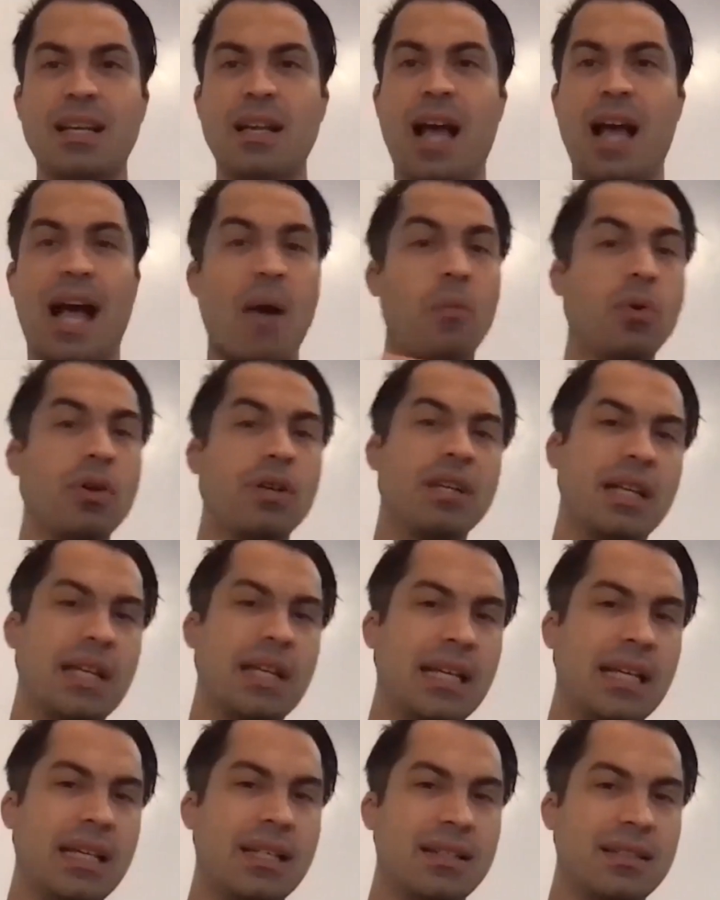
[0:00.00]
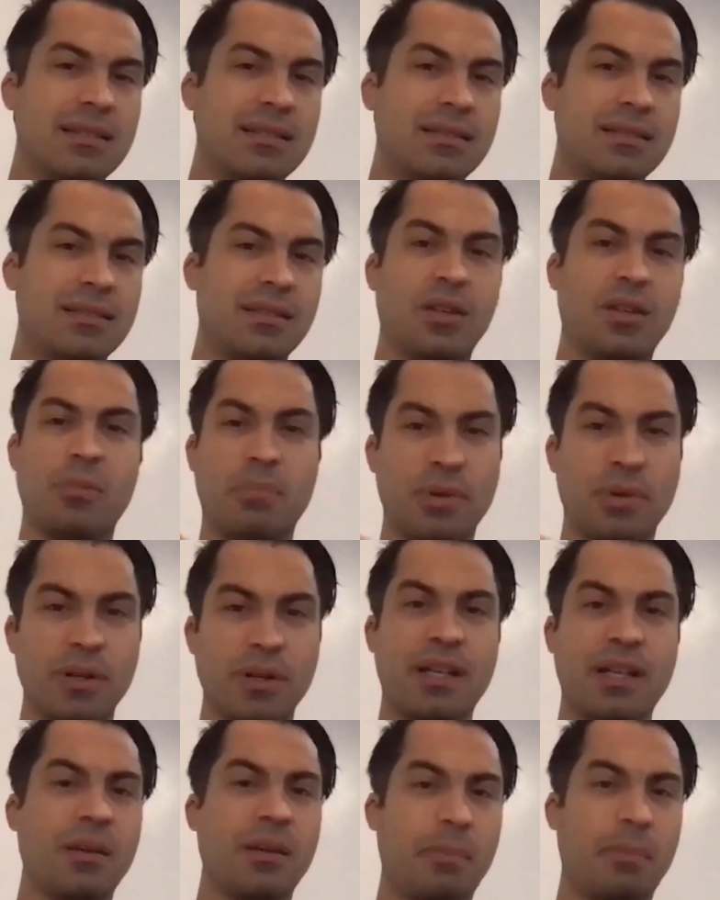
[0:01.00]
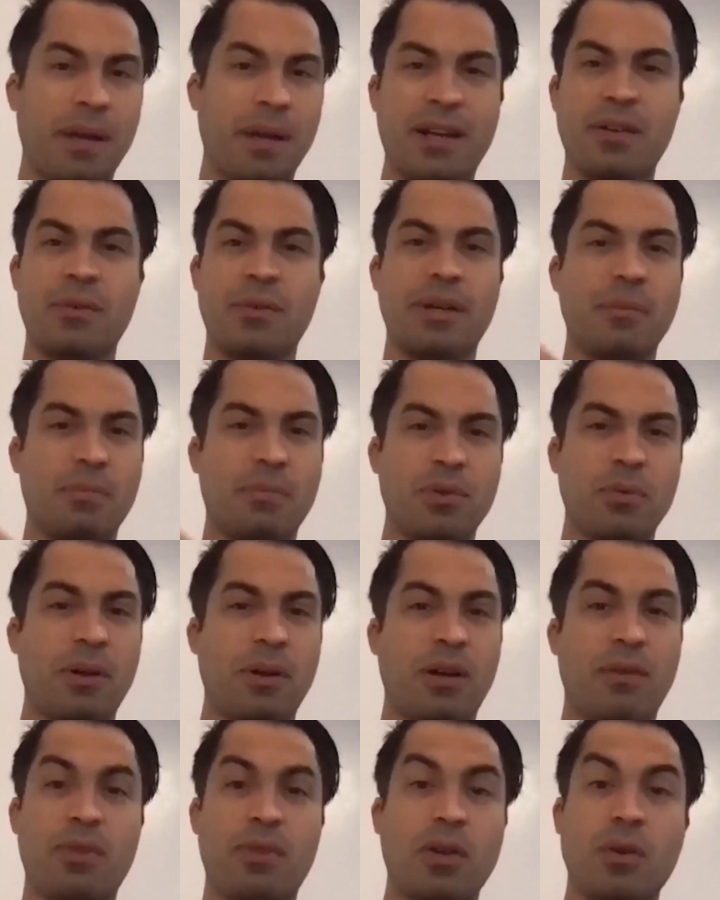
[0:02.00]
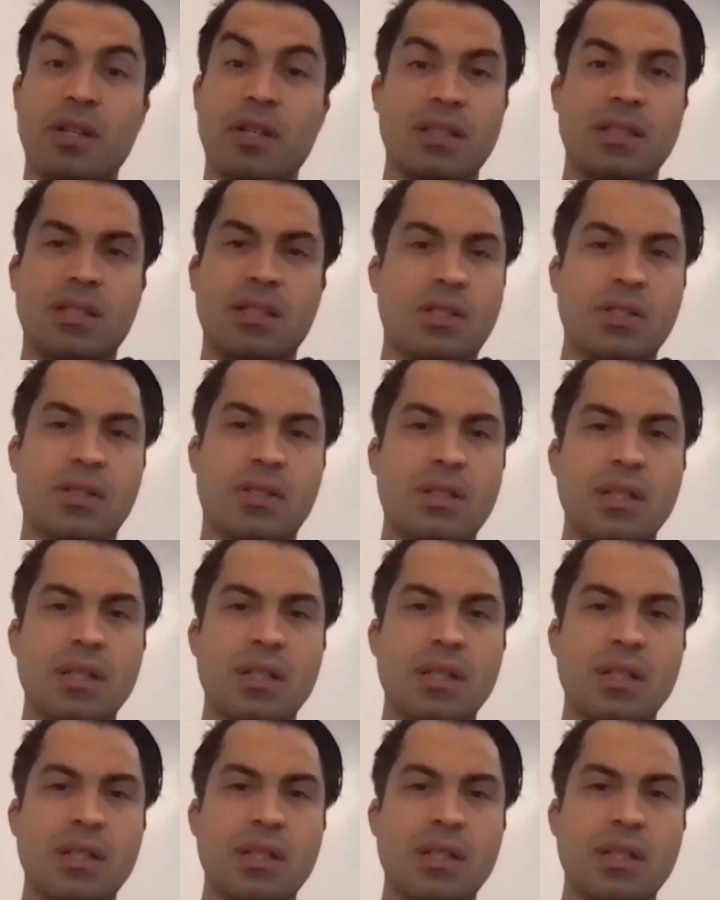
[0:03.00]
I wouldn't eat Purina, Pedigree, Blue Buffalo, because it's just